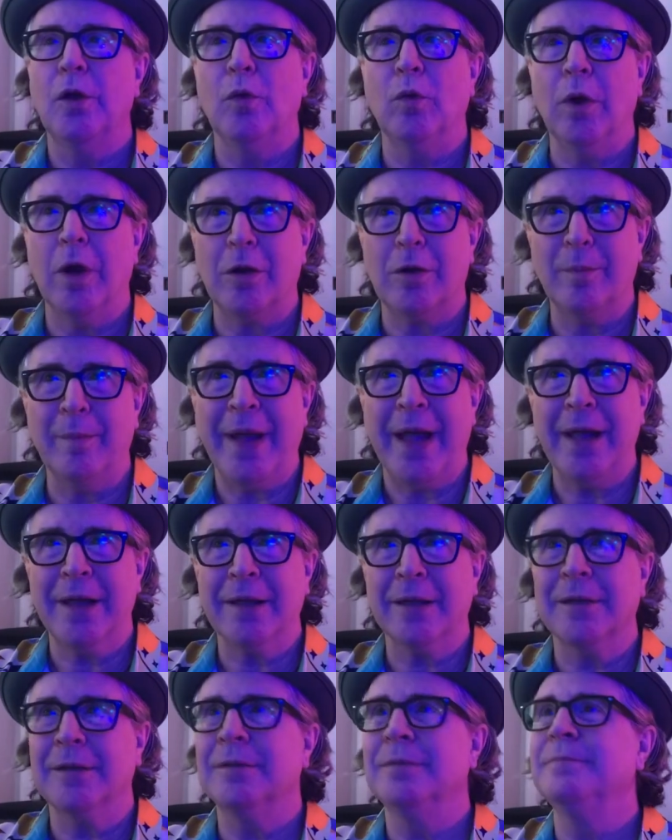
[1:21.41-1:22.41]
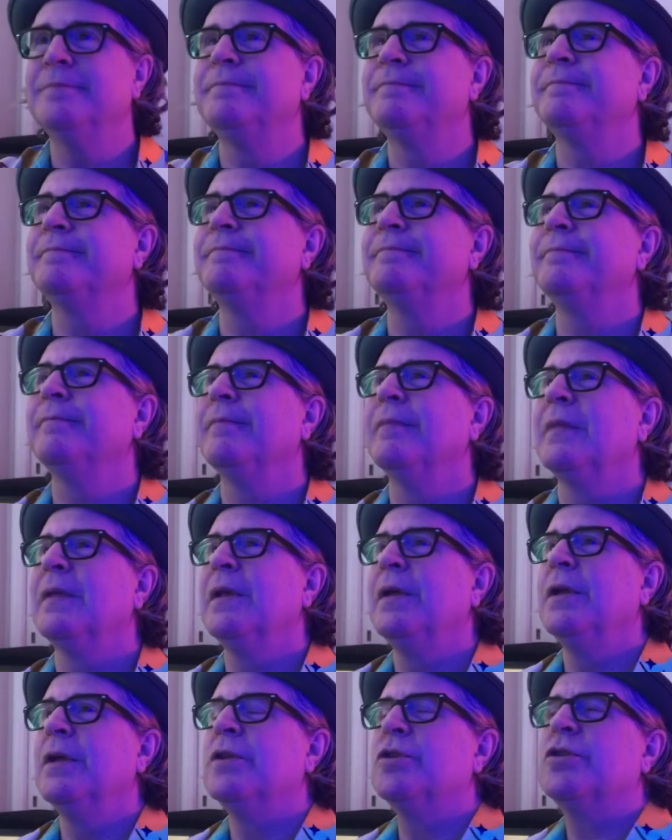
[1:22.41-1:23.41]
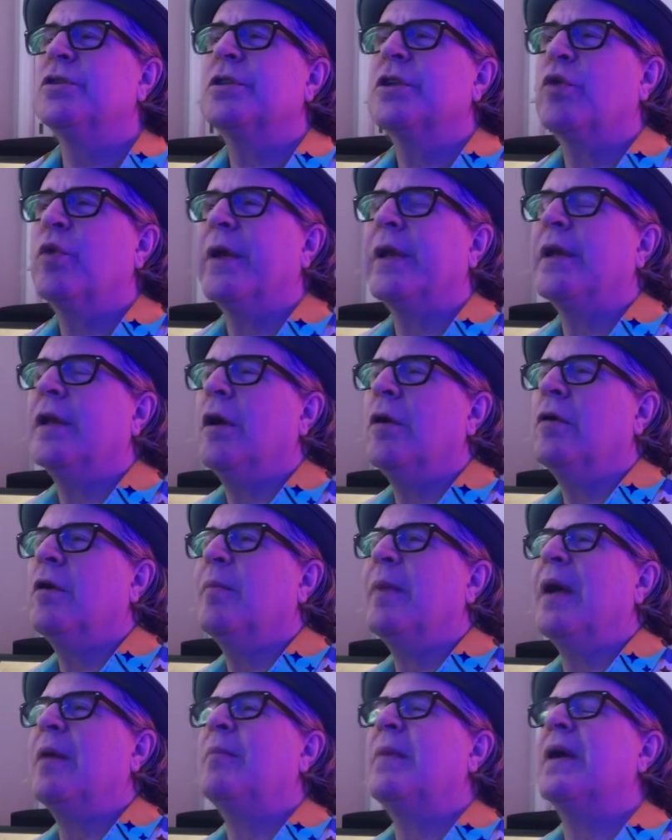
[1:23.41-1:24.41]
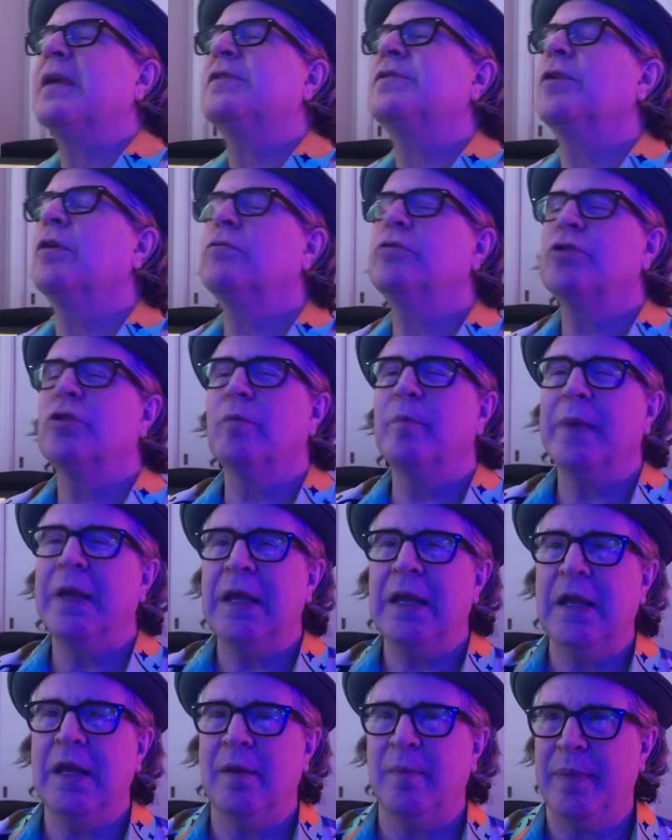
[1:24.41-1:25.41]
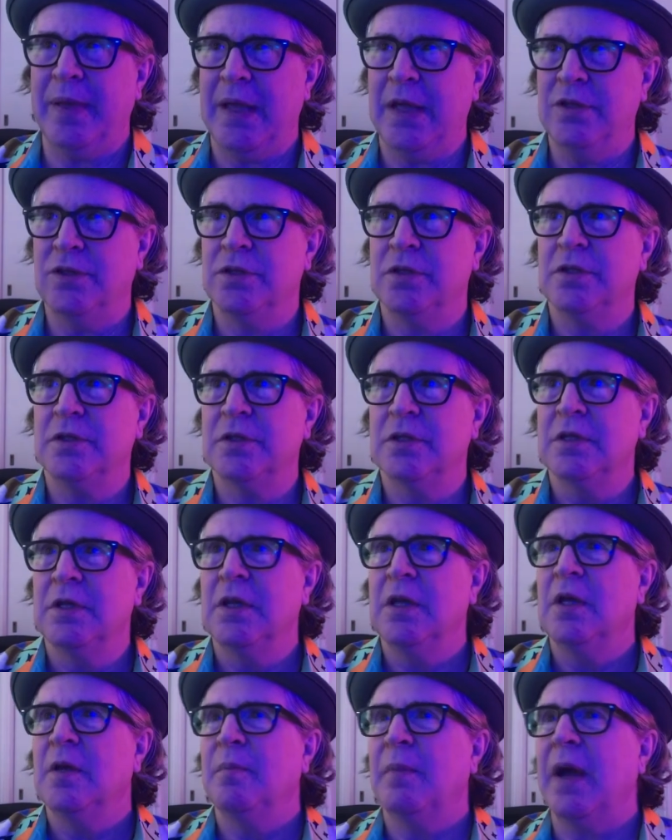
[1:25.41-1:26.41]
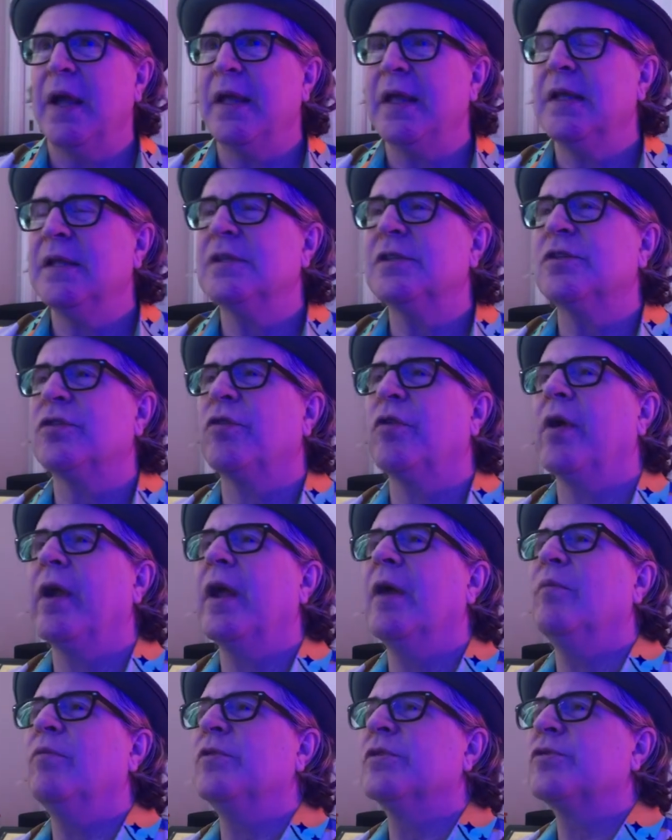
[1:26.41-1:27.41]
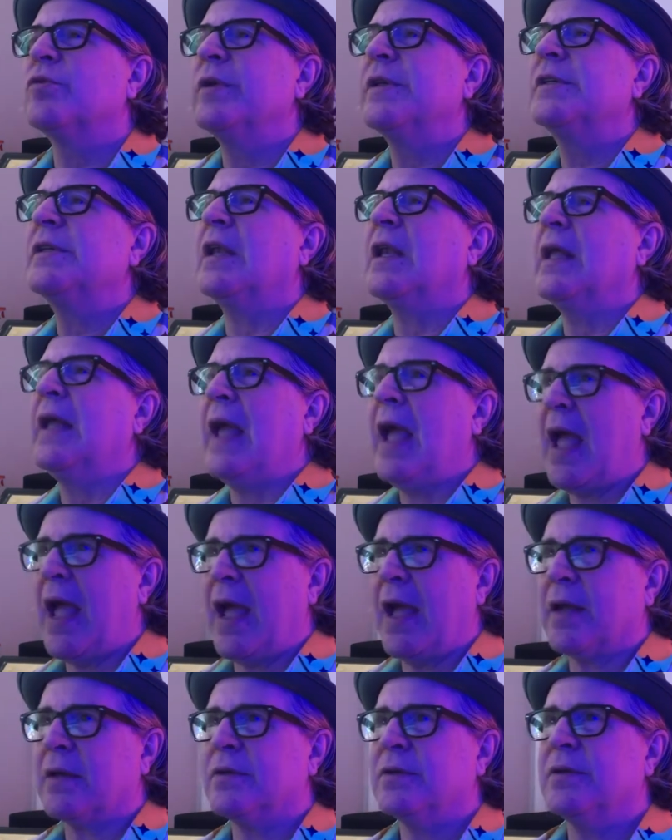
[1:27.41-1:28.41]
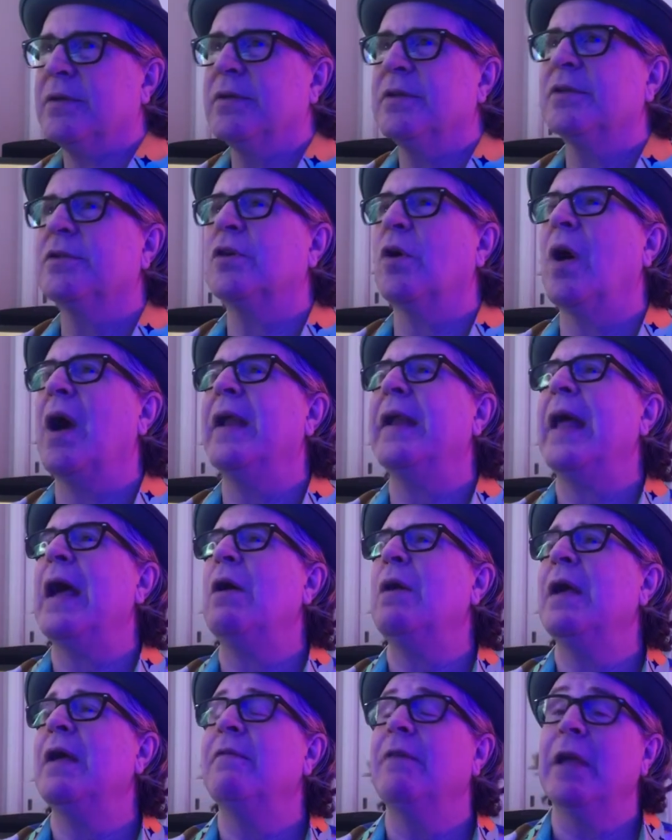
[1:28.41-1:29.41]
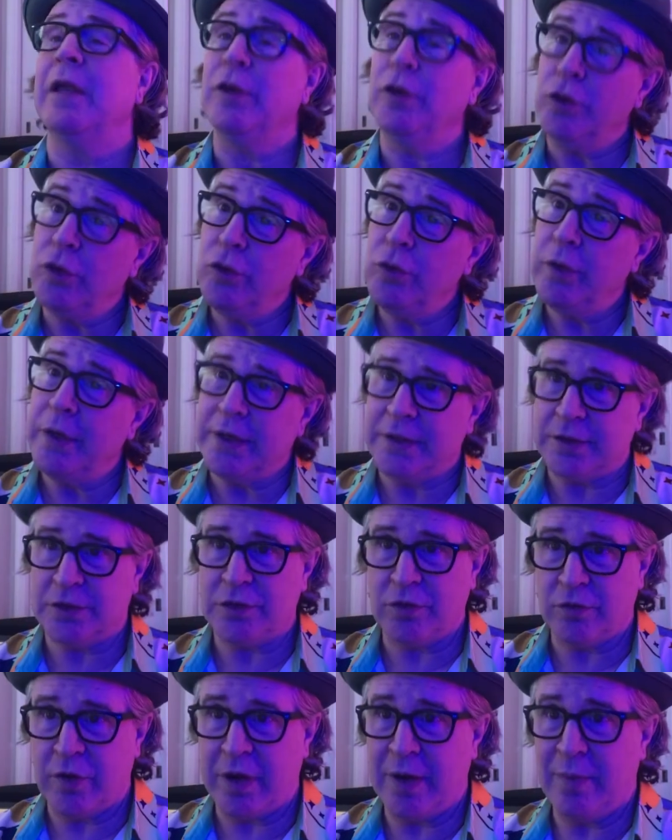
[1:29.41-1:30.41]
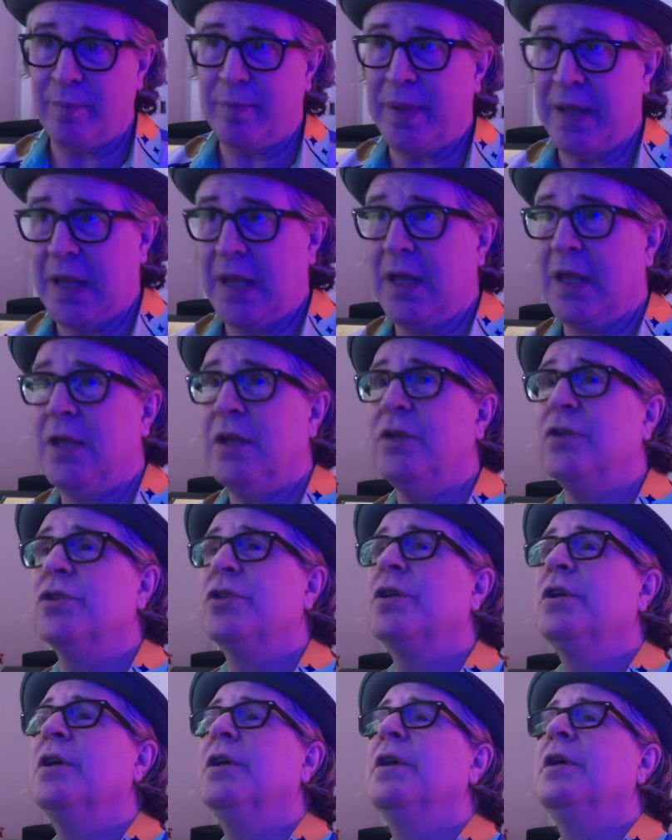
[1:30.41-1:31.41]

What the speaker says: Welcome back. Just a quick note about my social media pages. My Instagram was recently hacked, so I now have a new Instagram page.